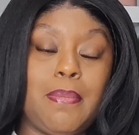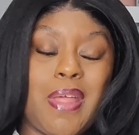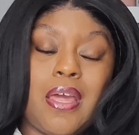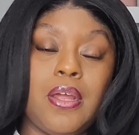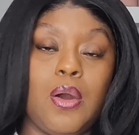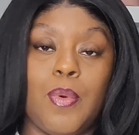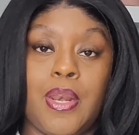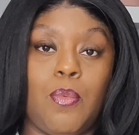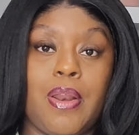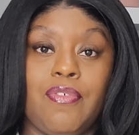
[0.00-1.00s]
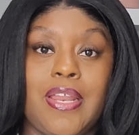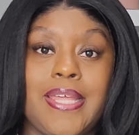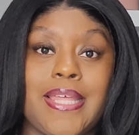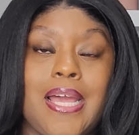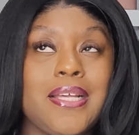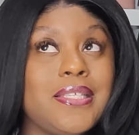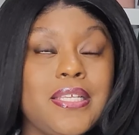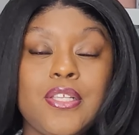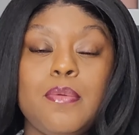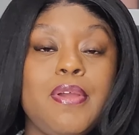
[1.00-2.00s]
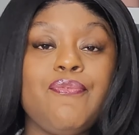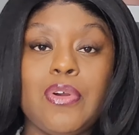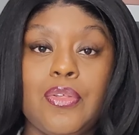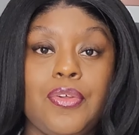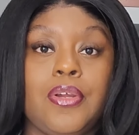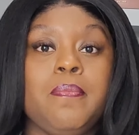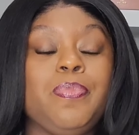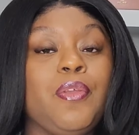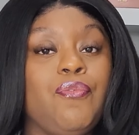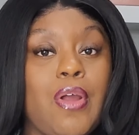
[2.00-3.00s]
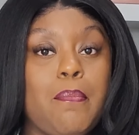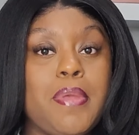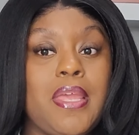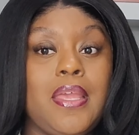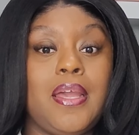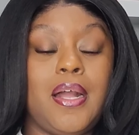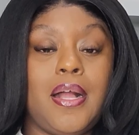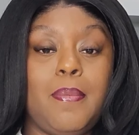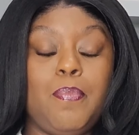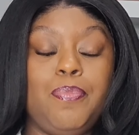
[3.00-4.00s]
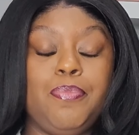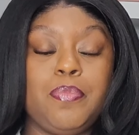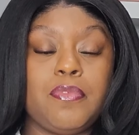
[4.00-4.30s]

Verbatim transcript: I'm not gonna go in or whatever like that because it is a little bit further from me, um,